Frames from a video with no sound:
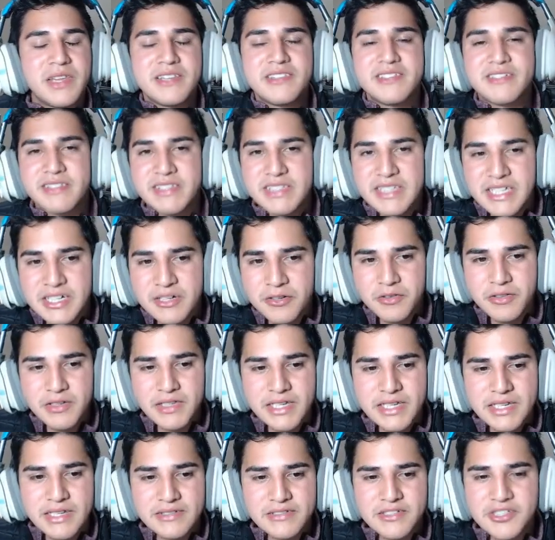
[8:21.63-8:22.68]

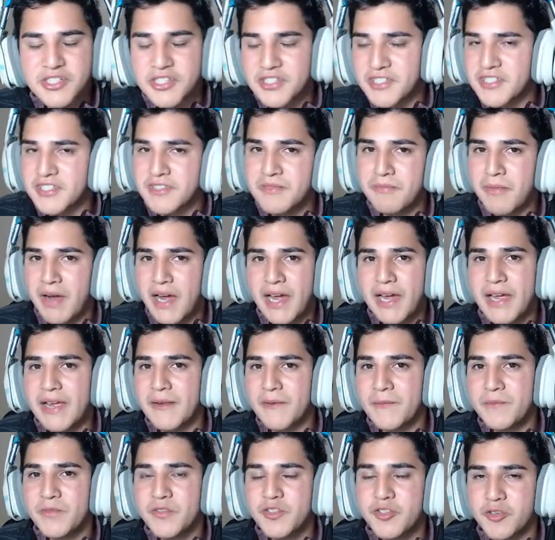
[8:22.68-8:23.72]
literally just my
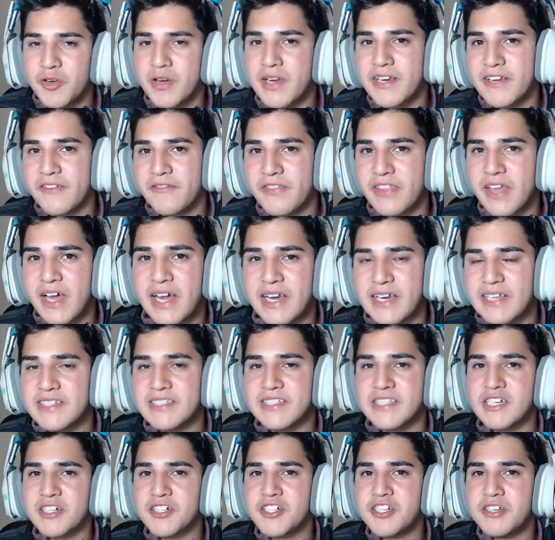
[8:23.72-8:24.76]
train of thought, is
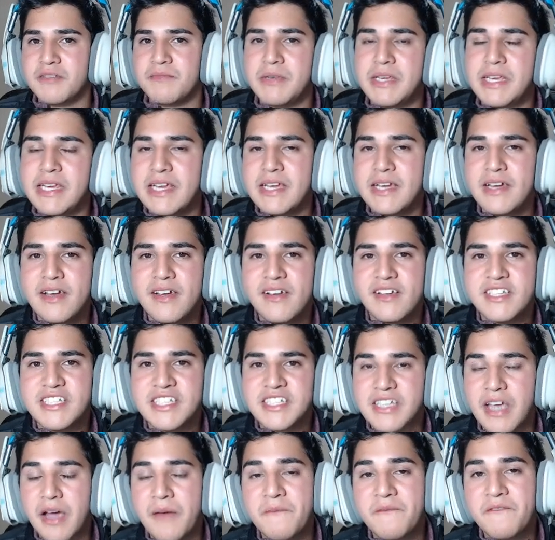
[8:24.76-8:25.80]
there should be
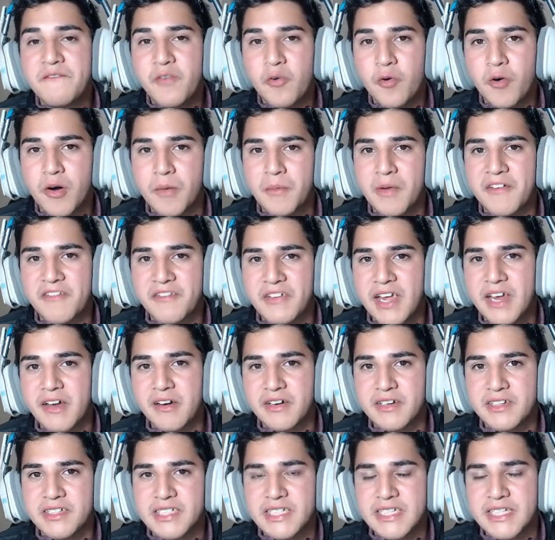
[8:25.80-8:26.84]
some form of
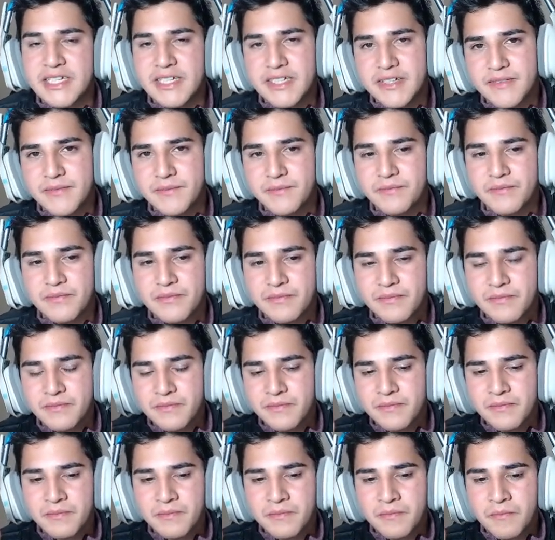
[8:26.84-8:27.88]
guarantee.
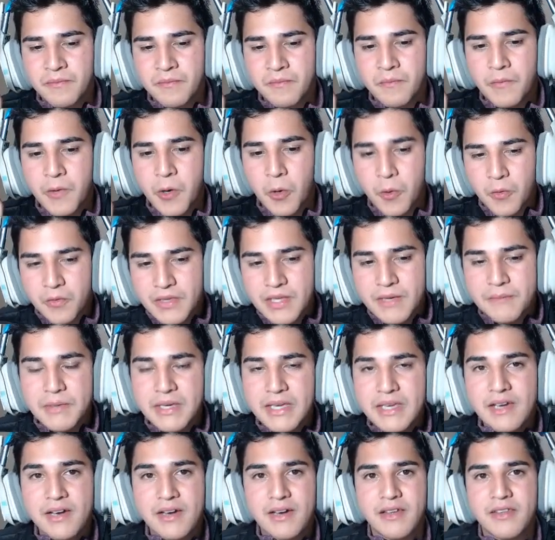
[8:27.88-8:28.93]
Only
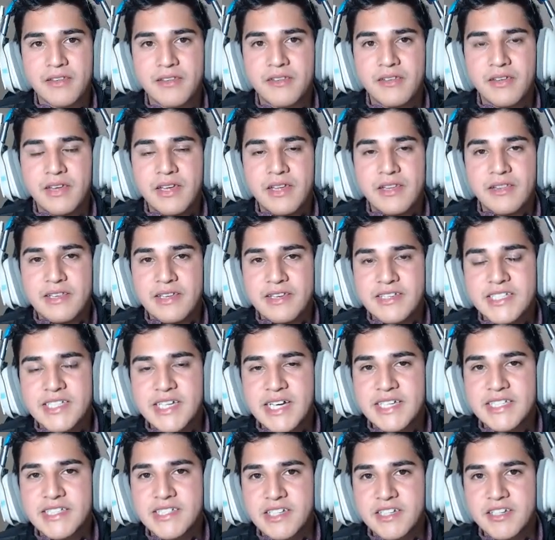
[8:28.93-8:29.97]
because these
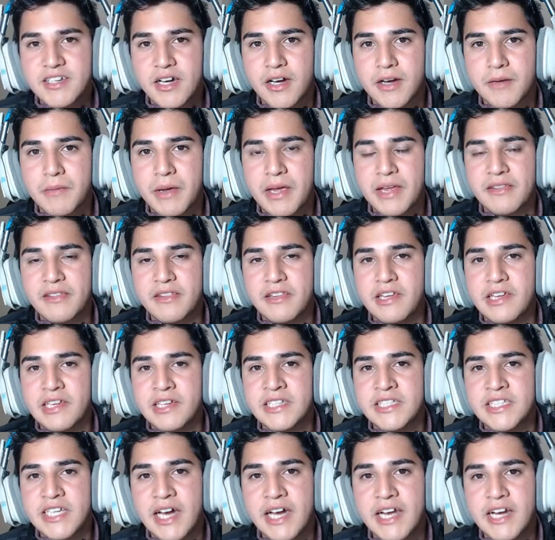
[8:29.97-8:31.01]
guys could come and the
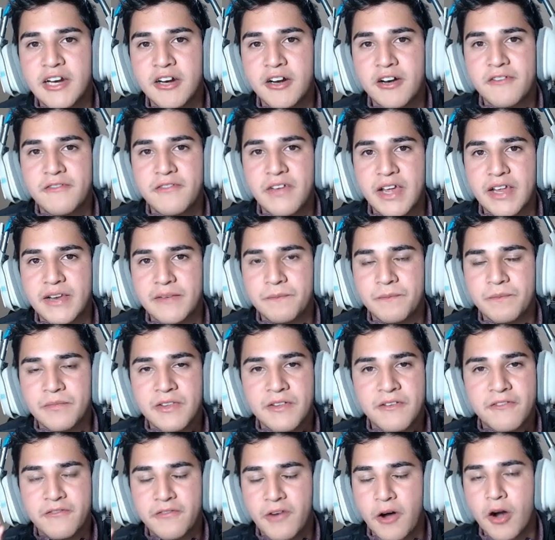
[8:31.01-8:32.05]
entire event,
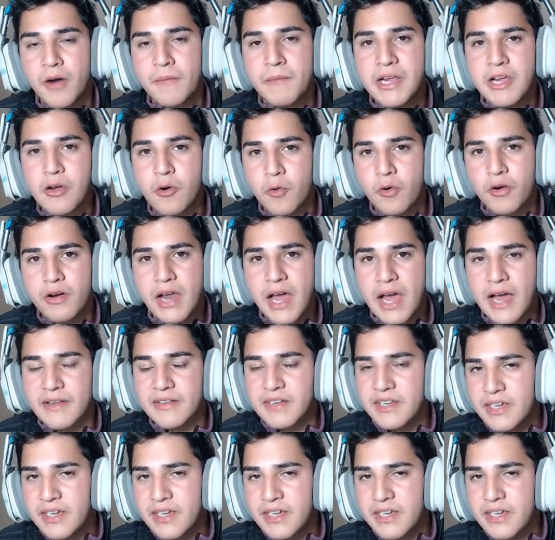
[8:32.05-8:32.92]
farming or not,